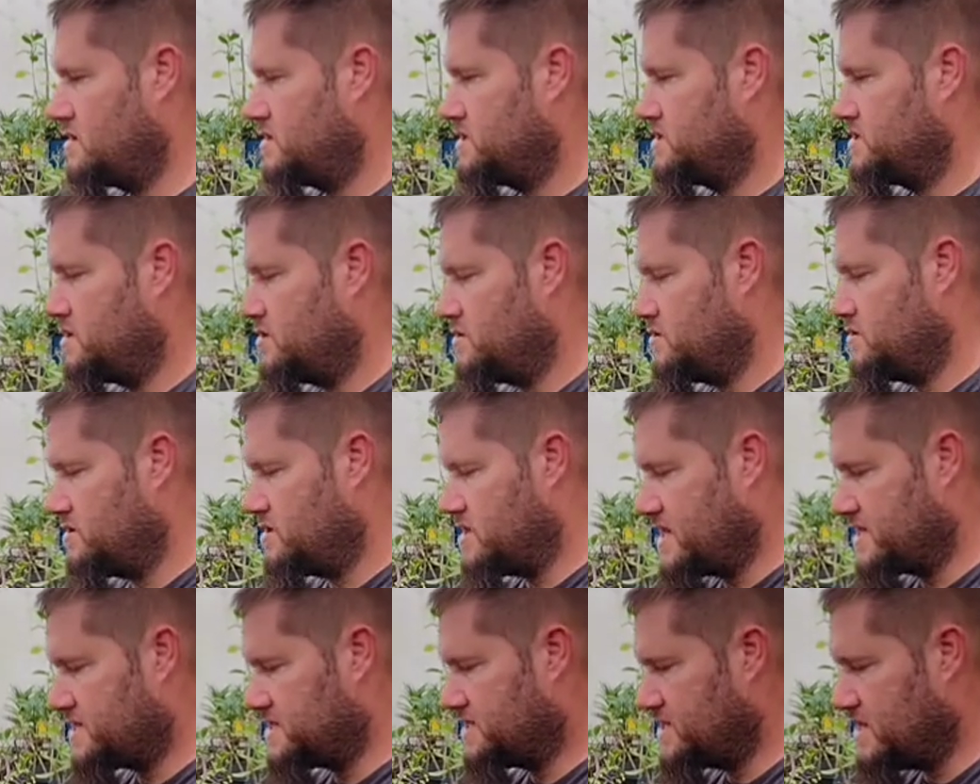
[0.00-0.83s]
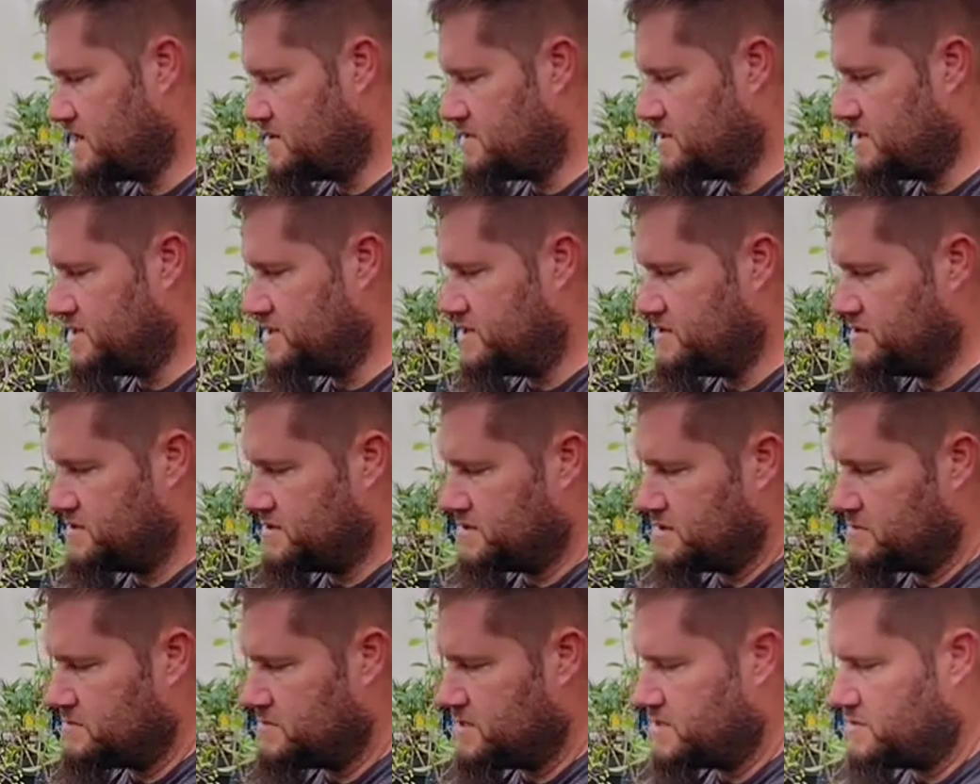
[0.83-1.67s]
So the next thing I'm going to do
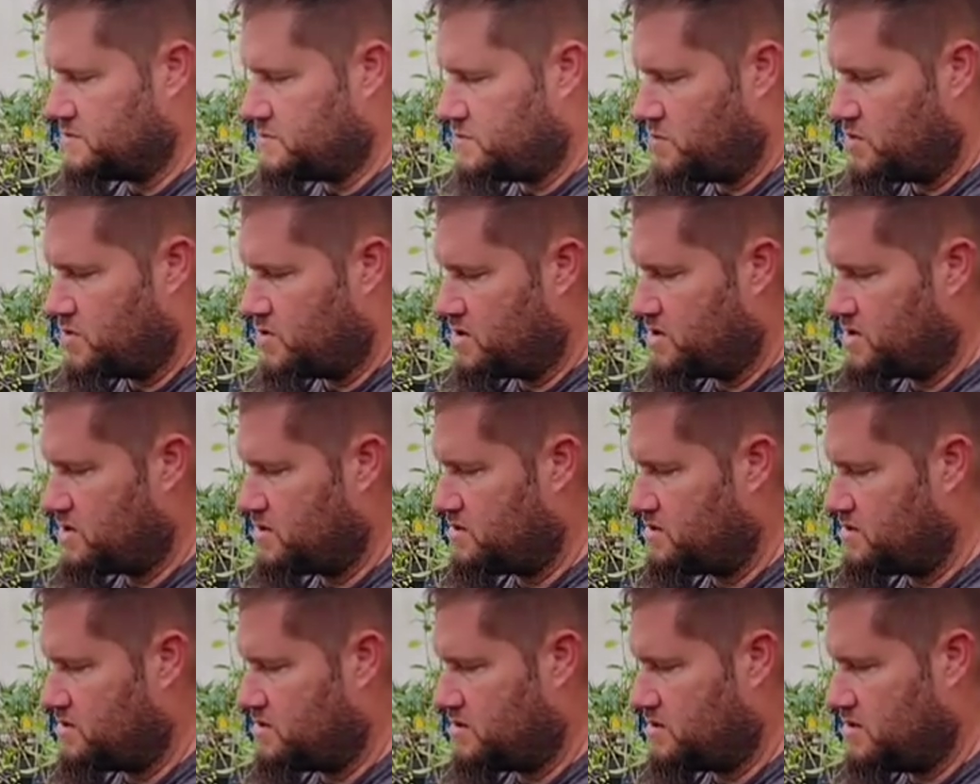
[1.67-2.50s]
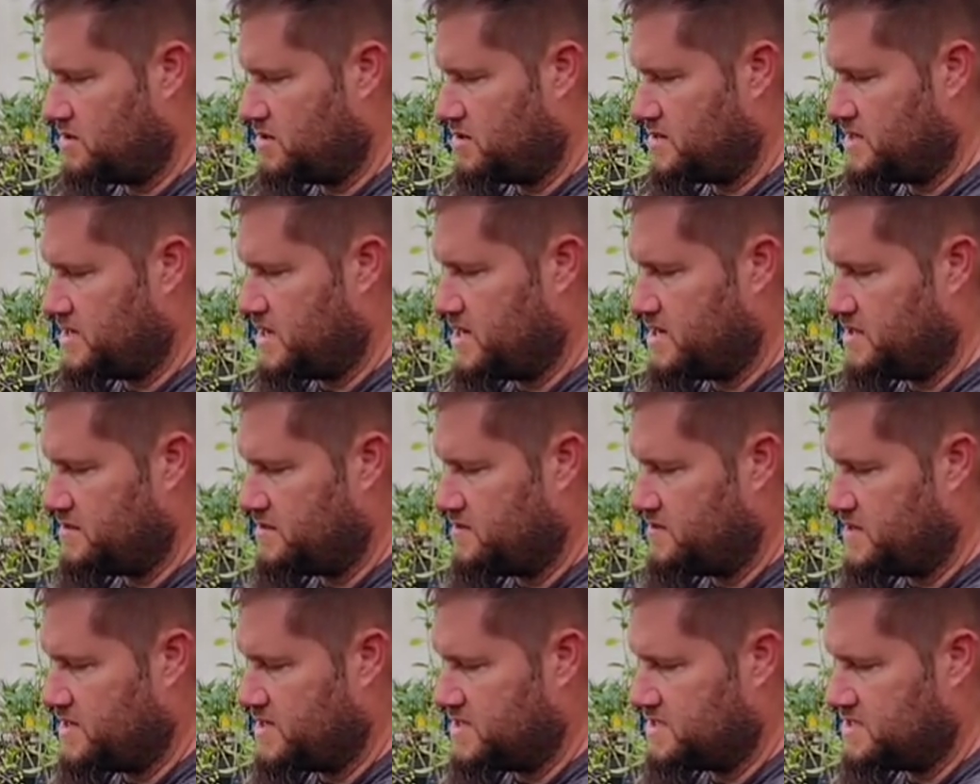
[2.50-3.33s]
is I'm going to work on
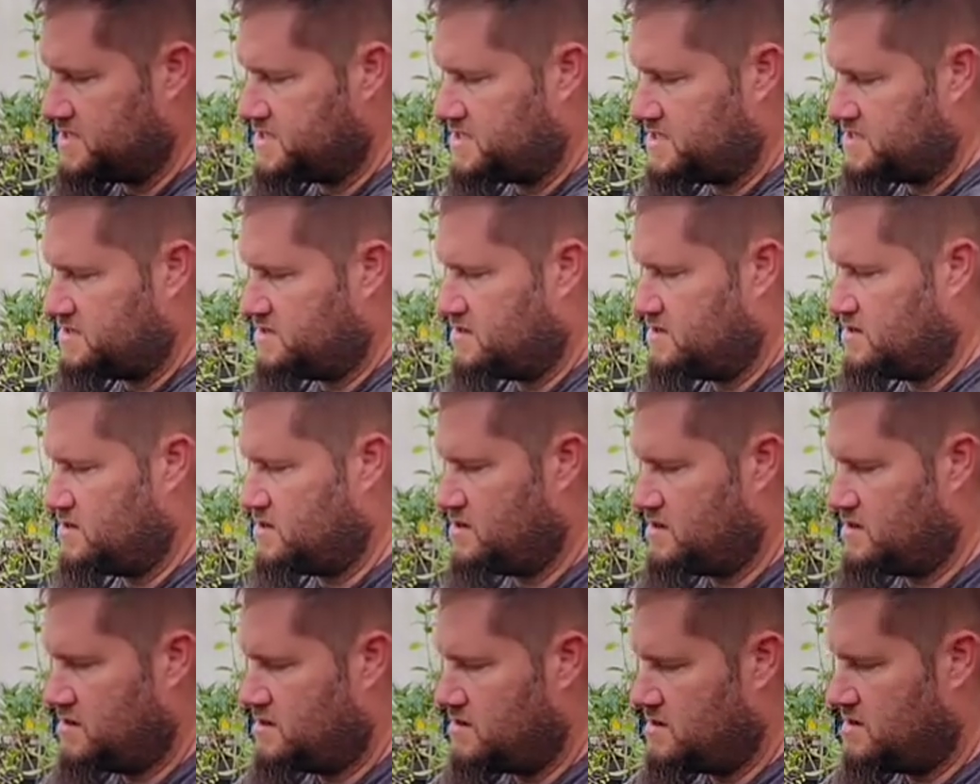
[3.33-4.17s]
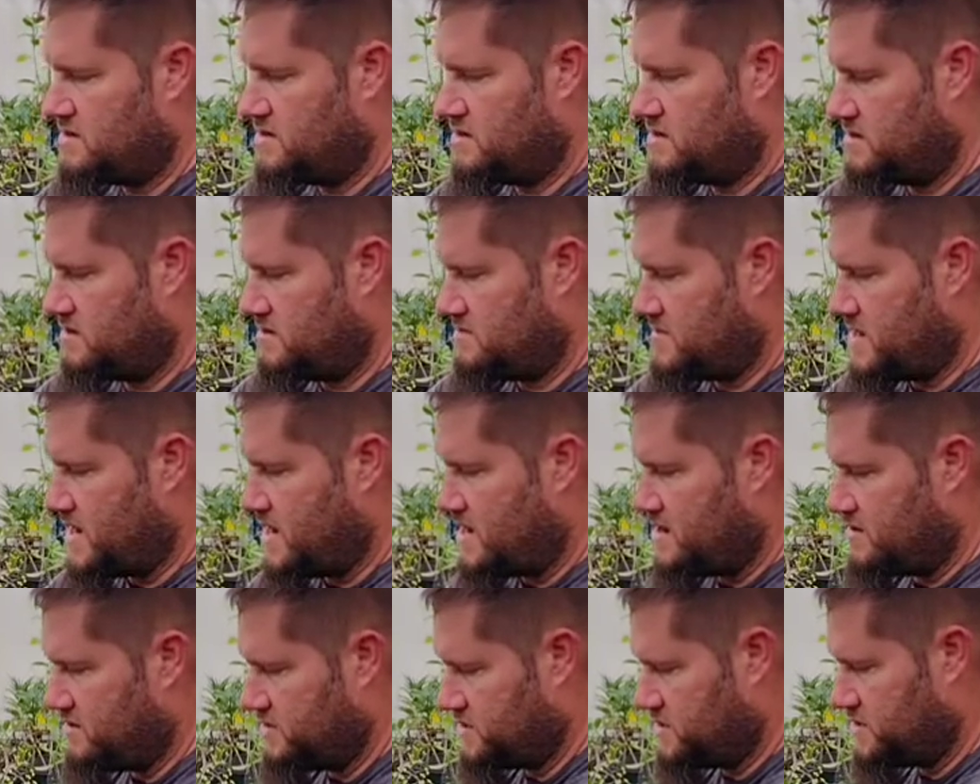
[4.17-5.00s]
getting this um,
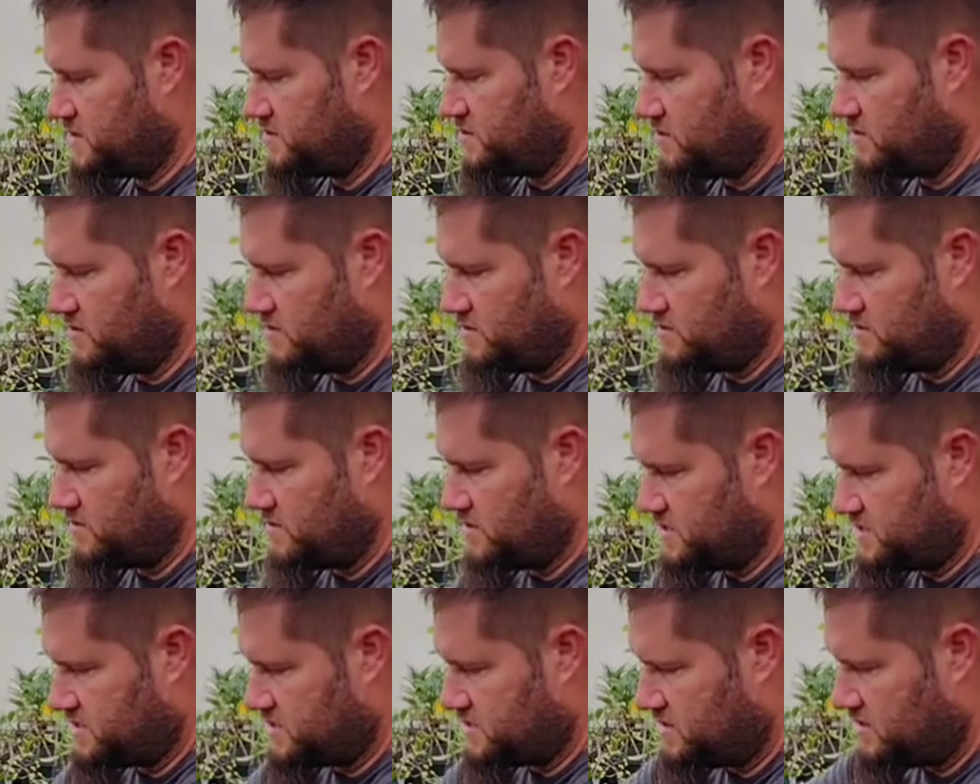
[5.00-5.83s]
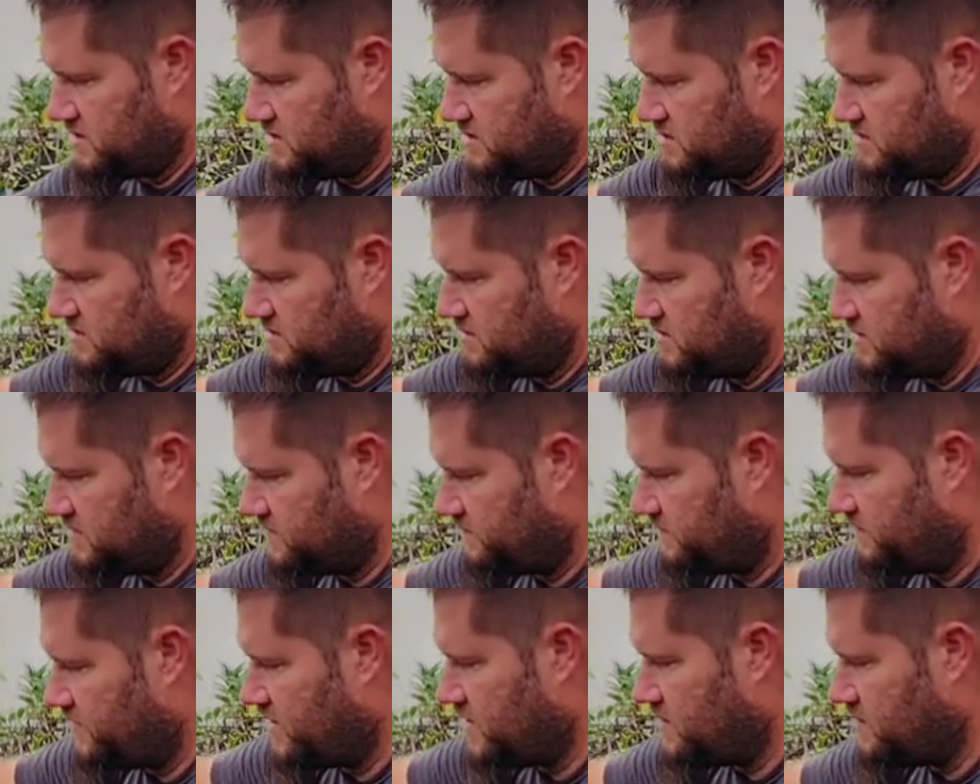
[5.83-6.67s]
out of the soil, this, uh, this
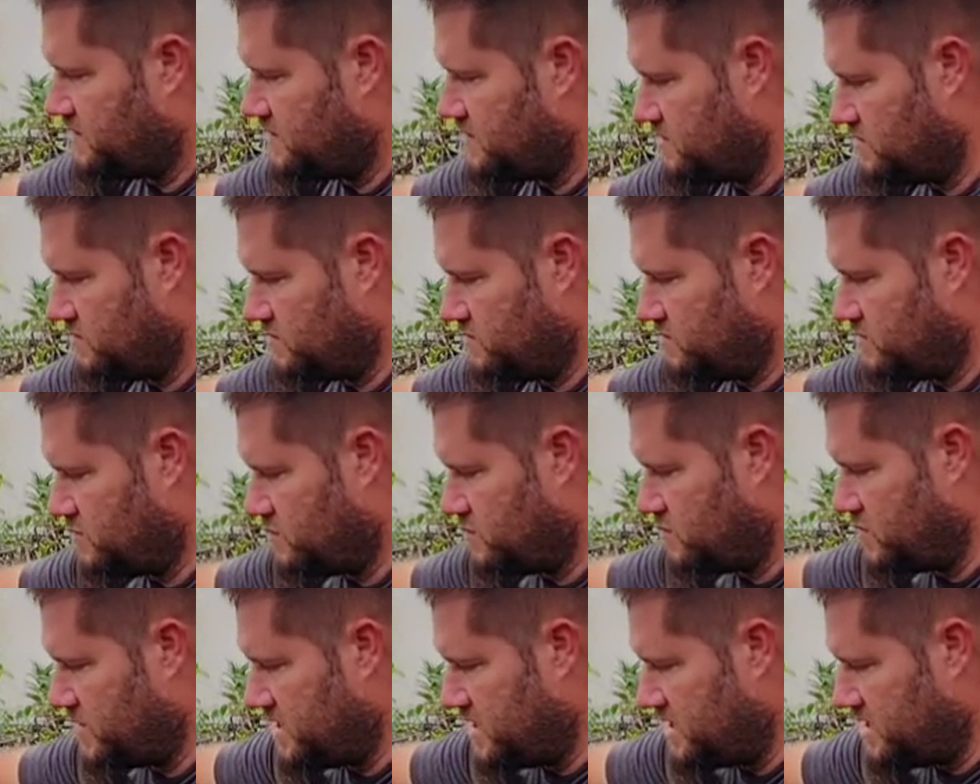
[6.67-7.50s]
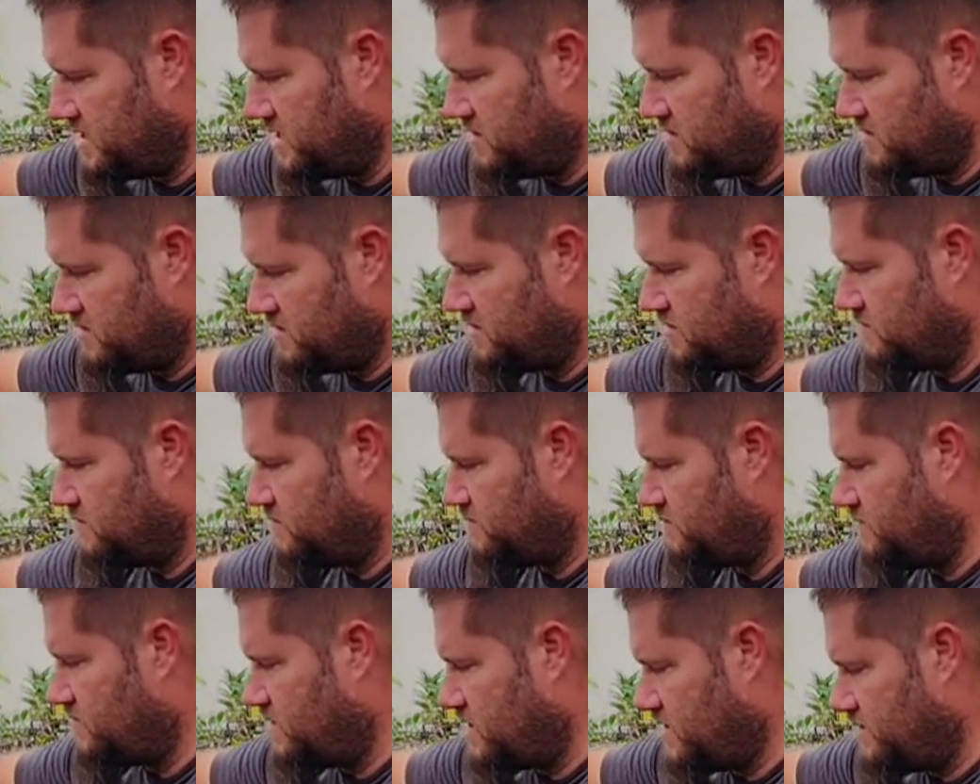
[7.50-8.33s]
flower or weed,
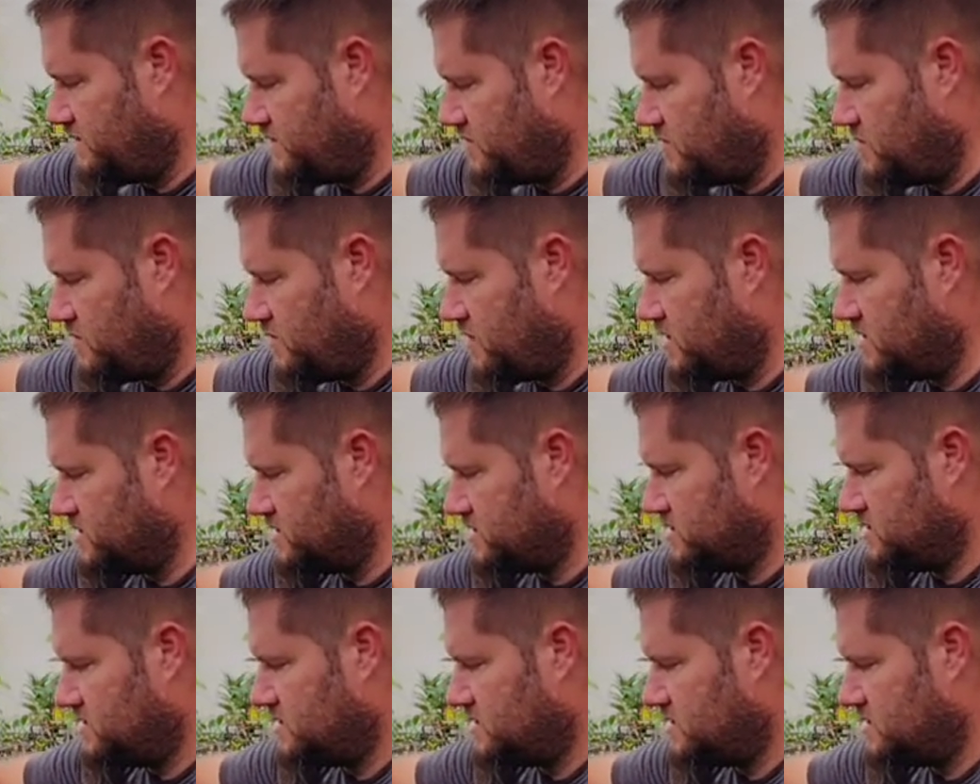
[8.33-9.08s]
whatever it was.